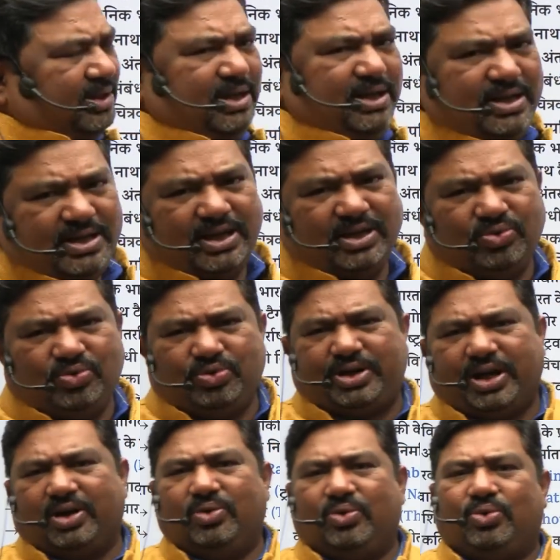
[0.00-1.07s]
Nehru,
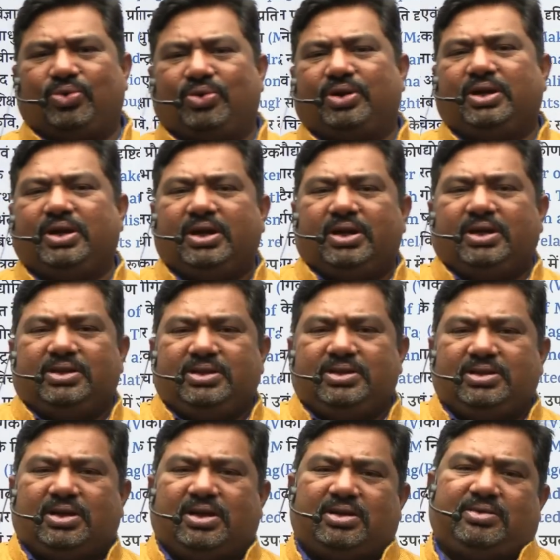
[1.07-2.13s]
Tagore. These
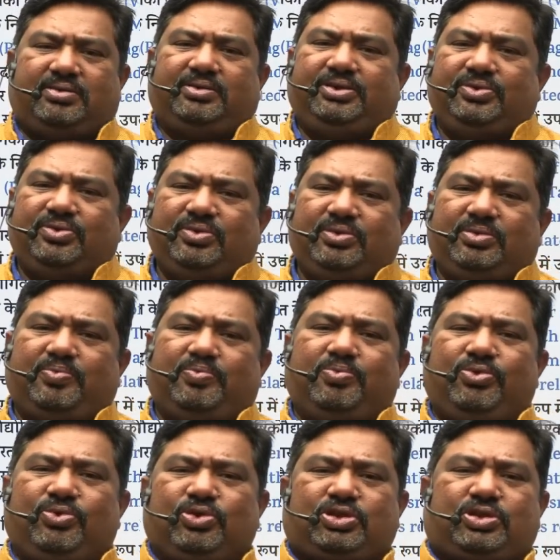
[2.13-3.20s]
are the
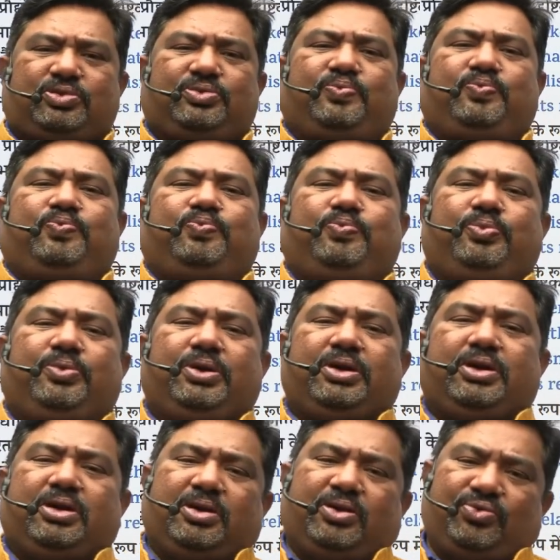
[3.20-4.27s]
most
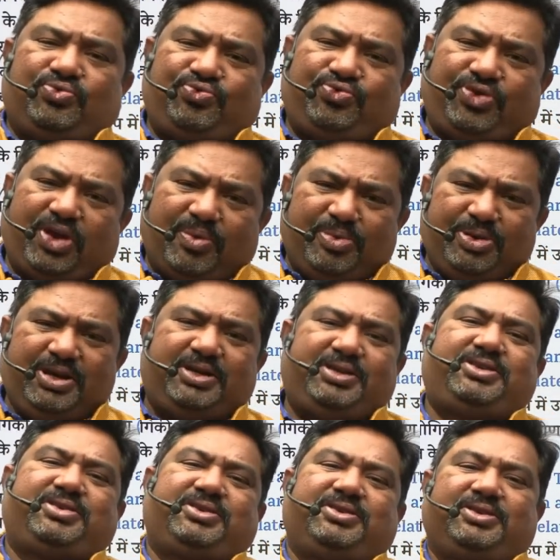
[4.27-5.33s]

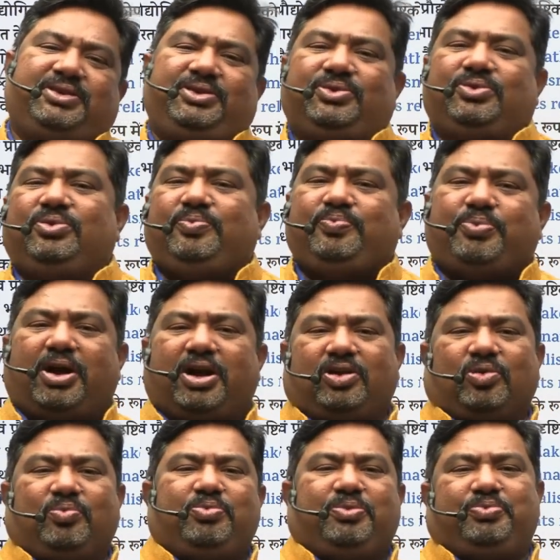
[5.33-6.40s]
favorite part of
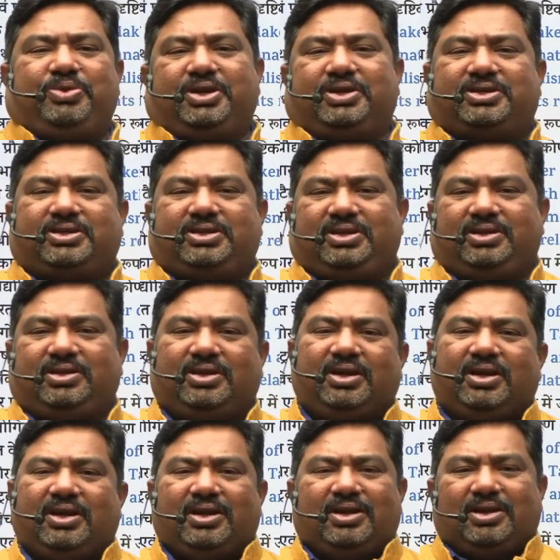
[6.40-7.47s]
BPSC.
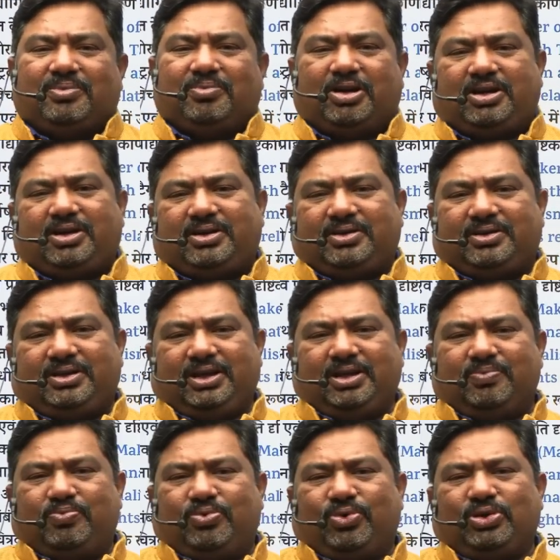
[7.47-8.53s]
But in
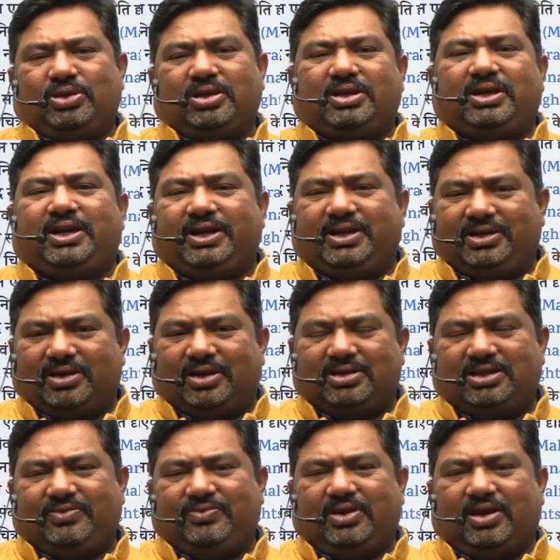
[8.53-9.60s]
both the areas, they
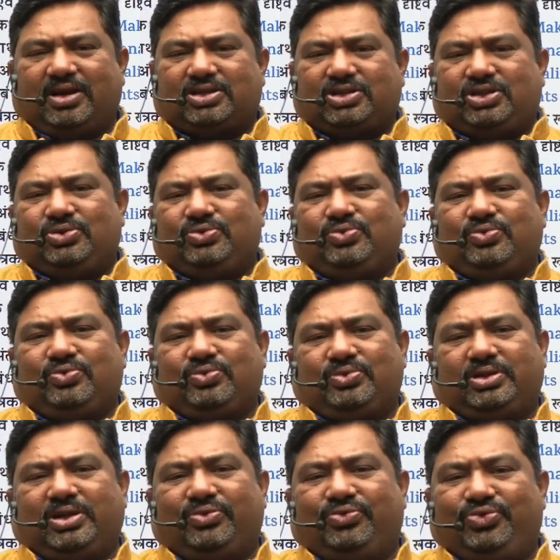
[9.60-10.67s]
will ask you
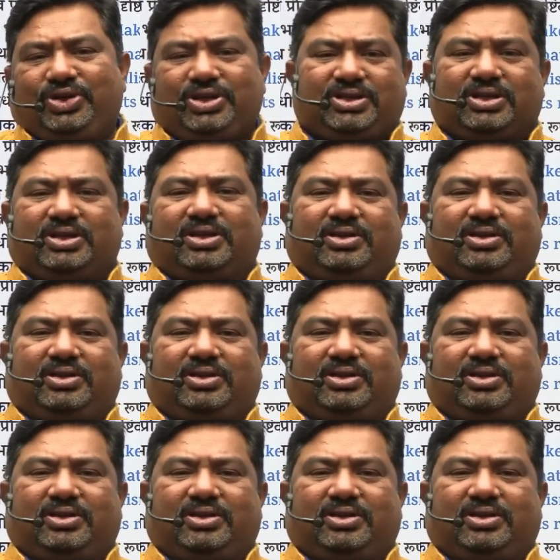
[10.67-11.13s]
their vision.